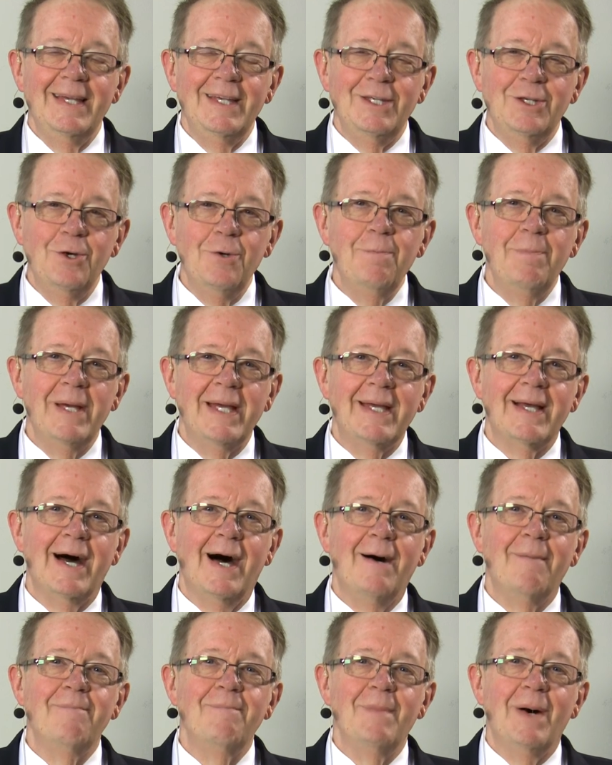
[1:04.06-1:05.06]
You
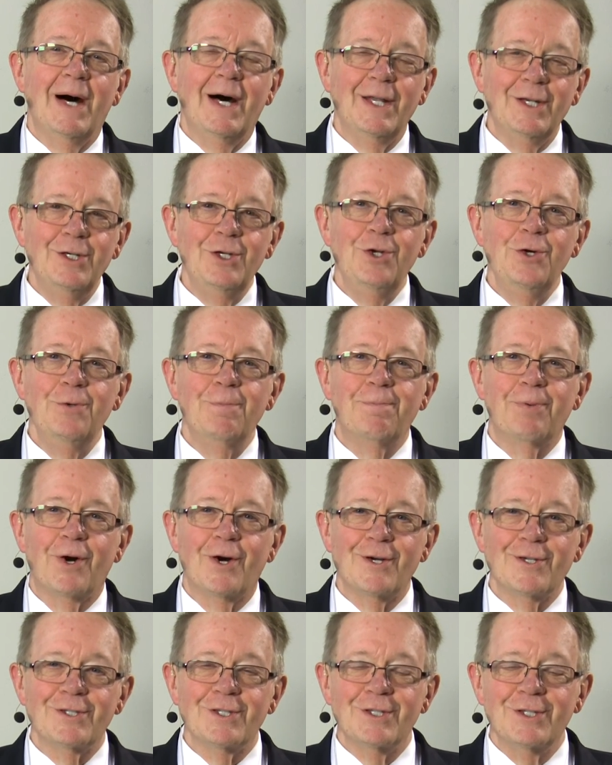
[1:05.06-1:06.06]
become a new
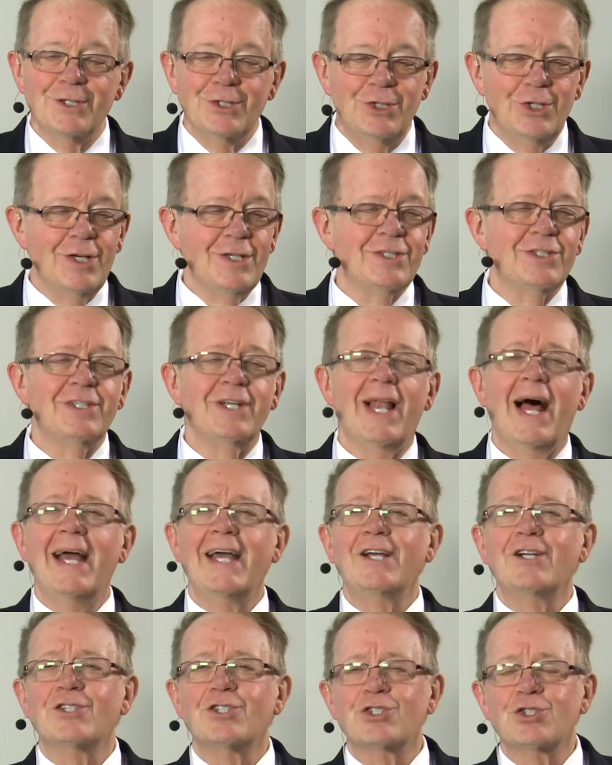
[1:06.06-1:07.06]
person, just
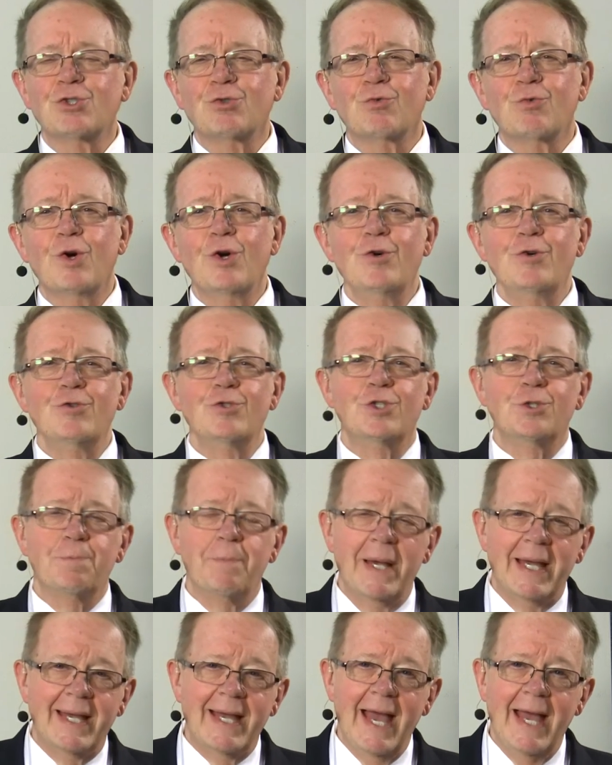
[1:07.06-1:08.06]
like Scrooge
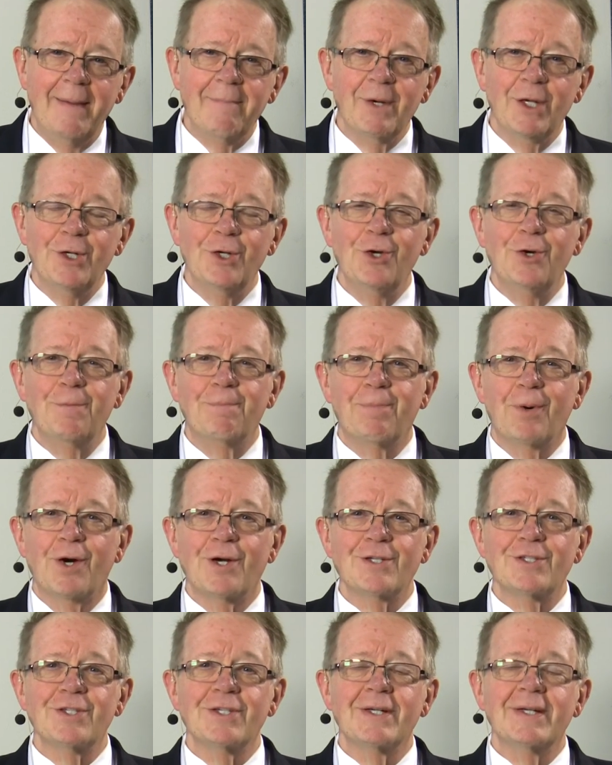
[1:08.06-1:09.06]
became a new
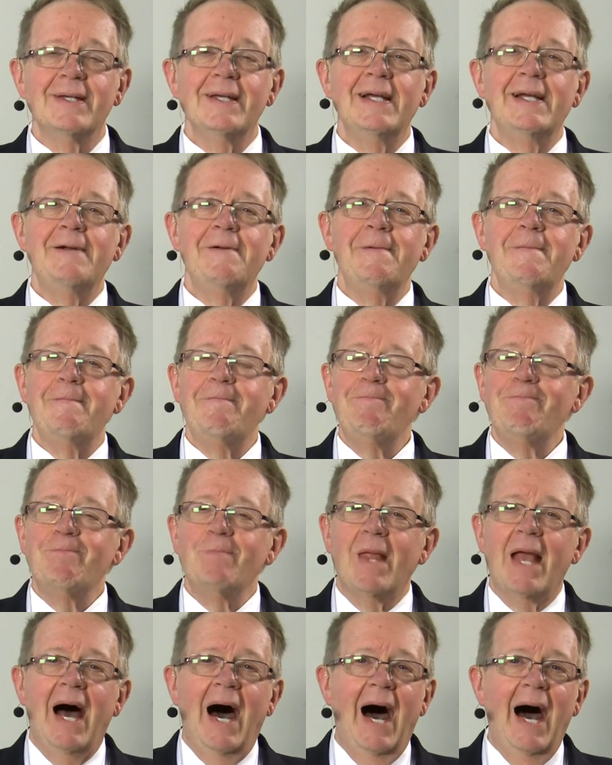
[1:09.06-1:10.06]
person.
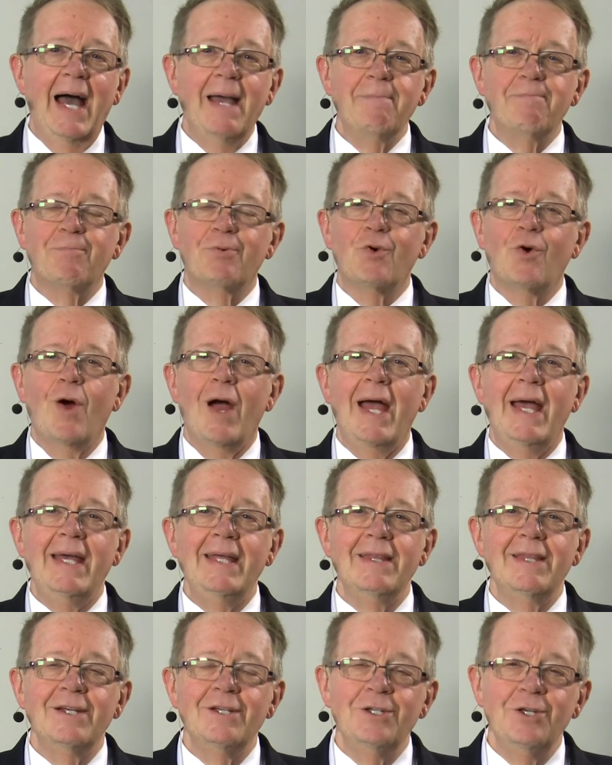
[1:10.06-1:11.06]
I pray
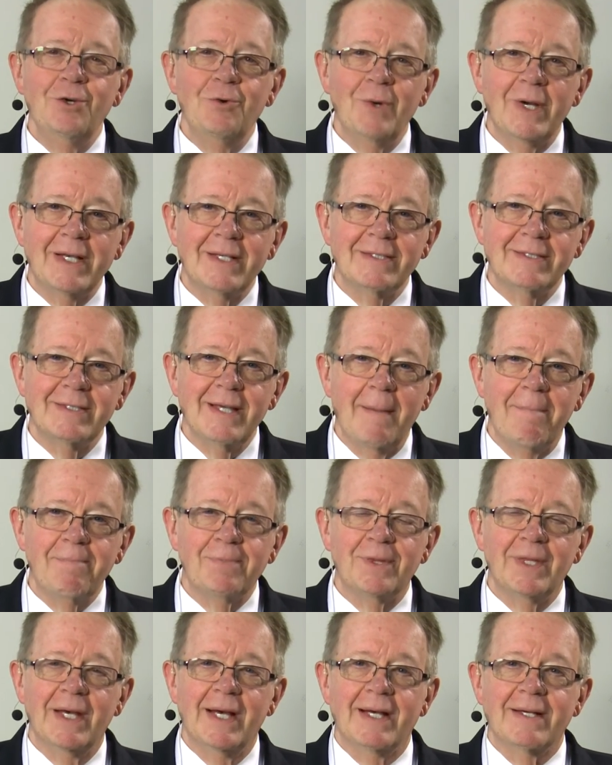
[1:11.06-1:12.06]
that you
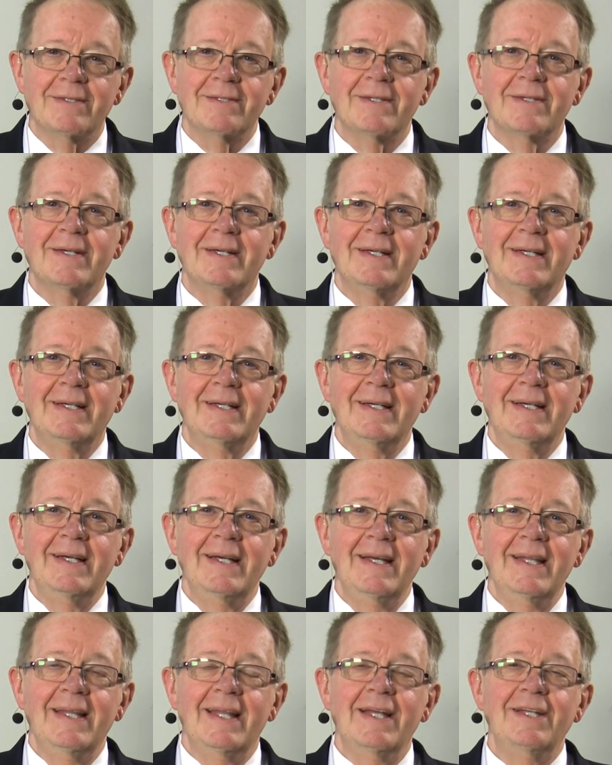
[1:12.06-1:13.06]
accept this,
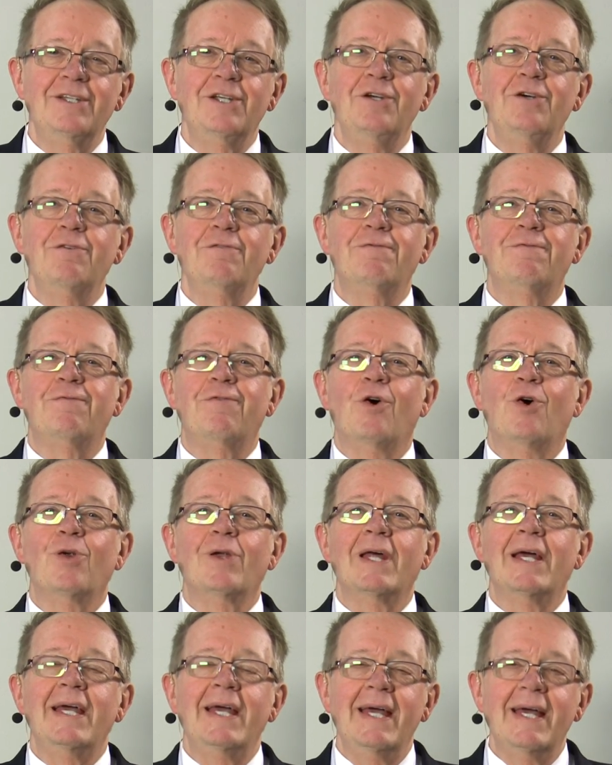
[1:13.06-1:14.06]
that you
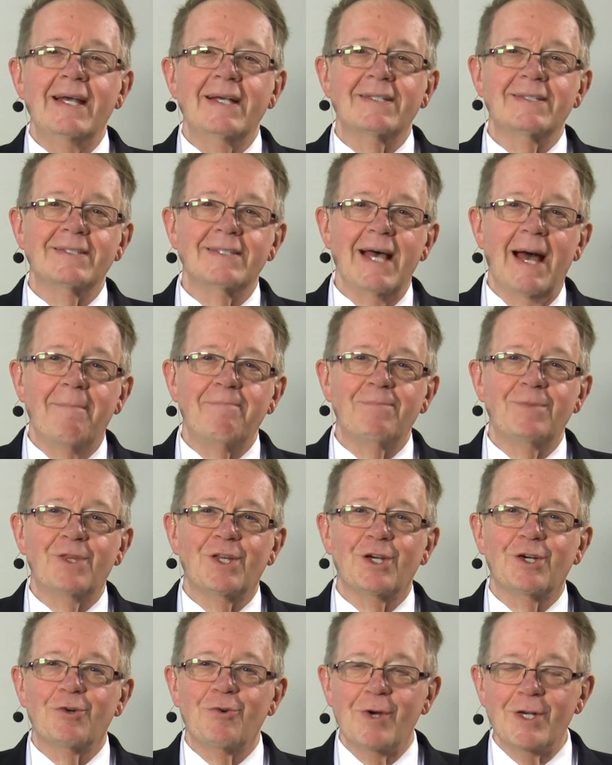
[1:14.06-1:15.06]
fully accept
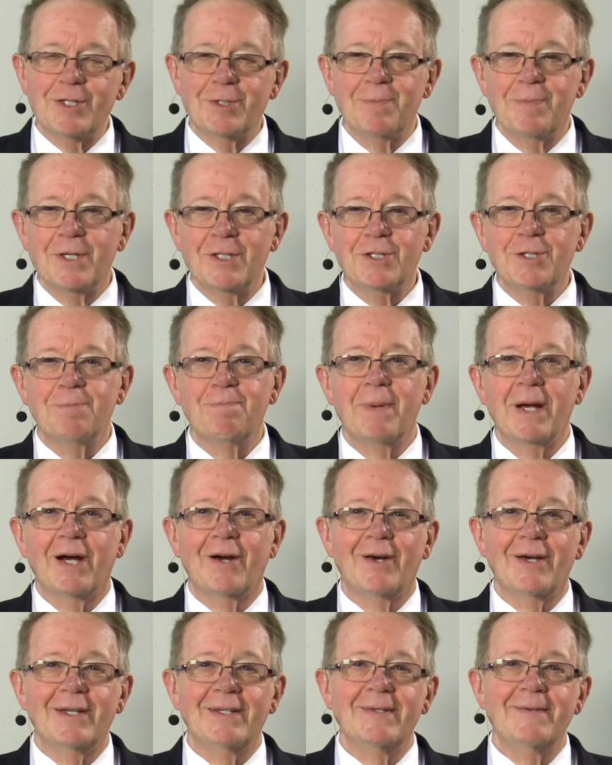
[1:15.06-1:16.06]
the Christmas
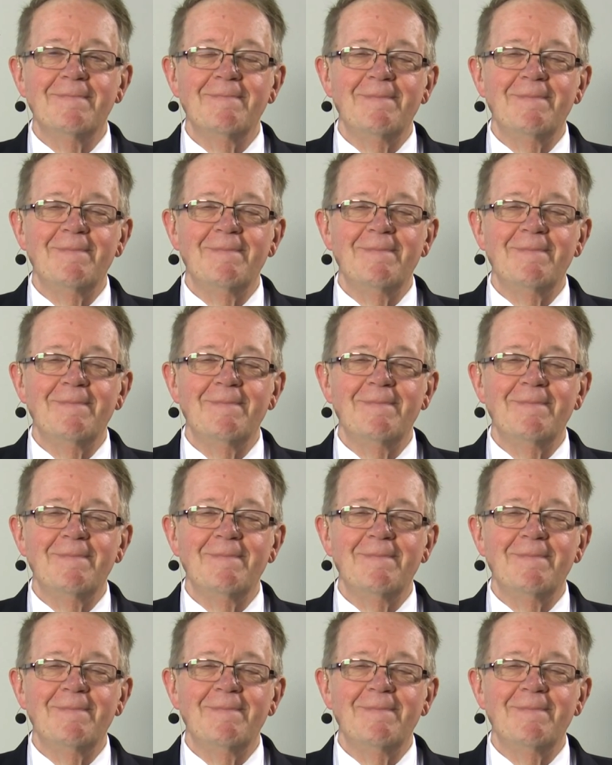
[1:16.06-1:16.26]
spirit,